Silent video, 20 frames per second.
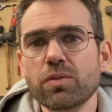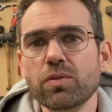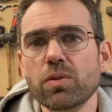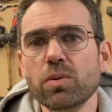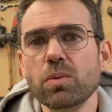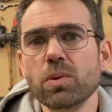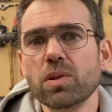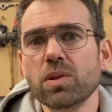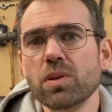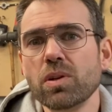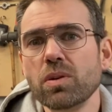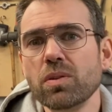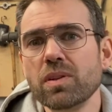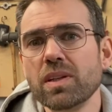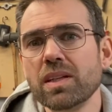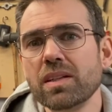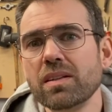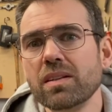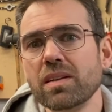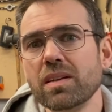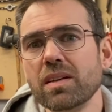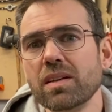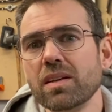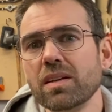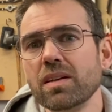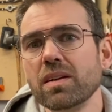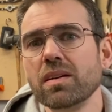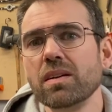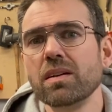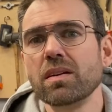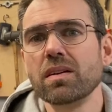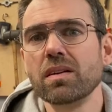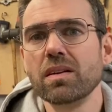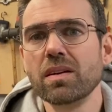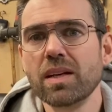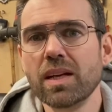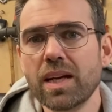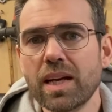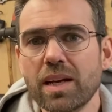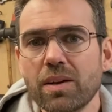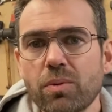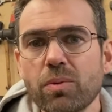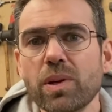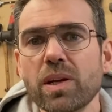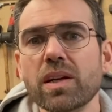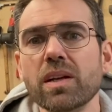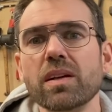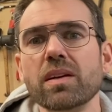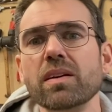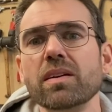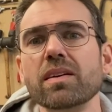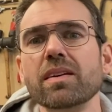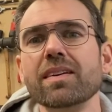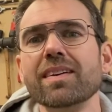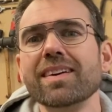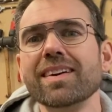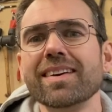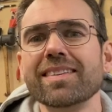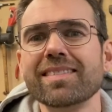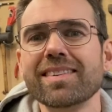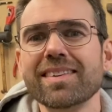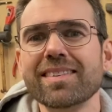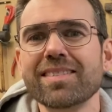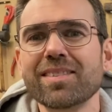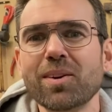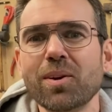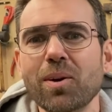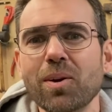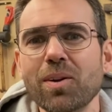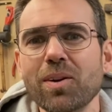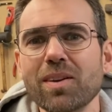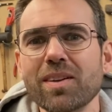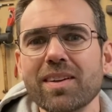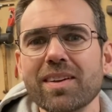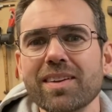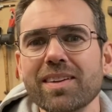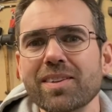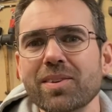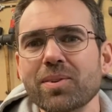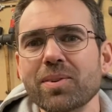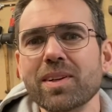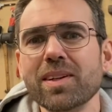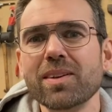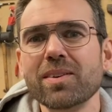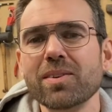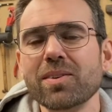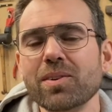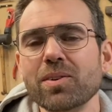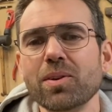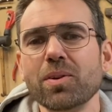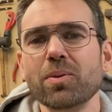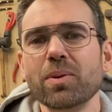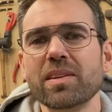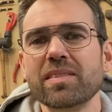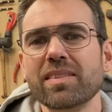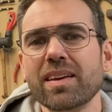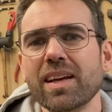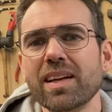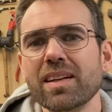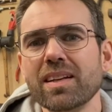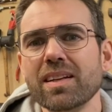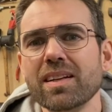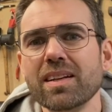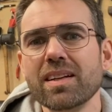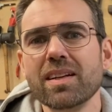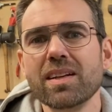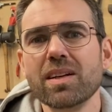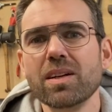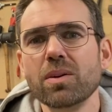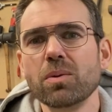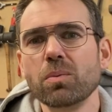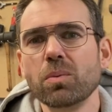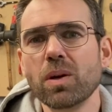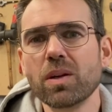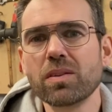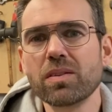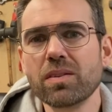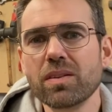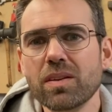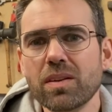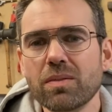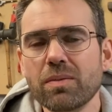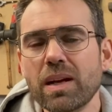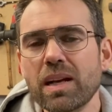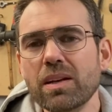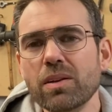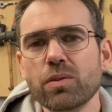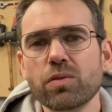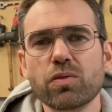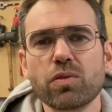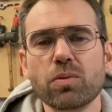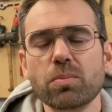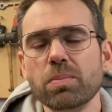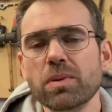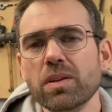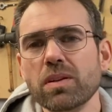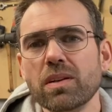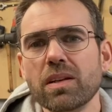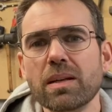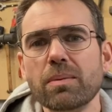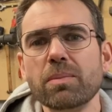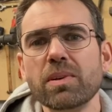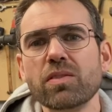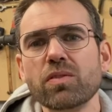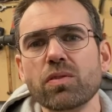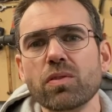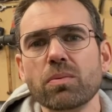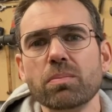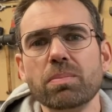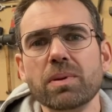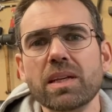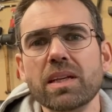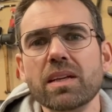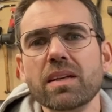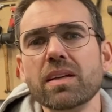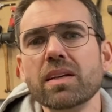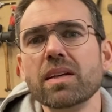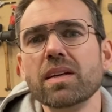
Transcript: You would know that the Henry, as it's called, the unit, know exactly what the limits should be.